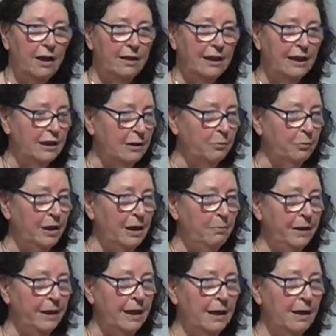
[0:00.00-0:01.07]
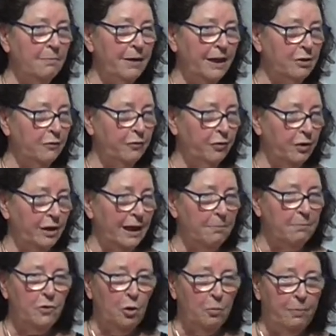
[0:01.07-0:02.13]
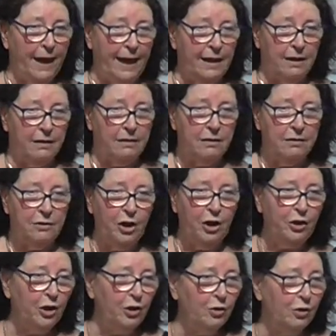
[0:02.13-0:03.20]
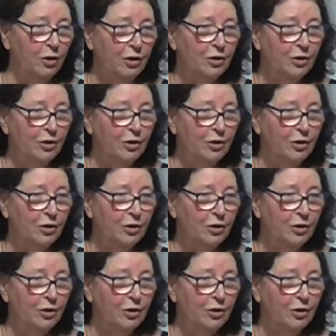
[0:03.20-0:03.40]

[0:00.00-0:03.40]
it will be better for them. No pain. No.